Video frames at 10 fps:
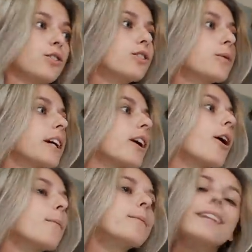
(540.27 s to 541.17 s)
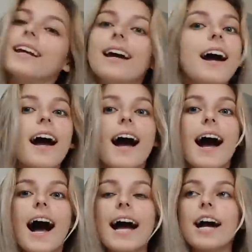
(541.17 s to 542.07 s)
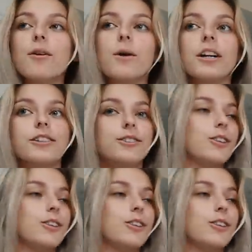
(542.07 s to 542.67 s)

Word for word: soon as we get home, I gotta work.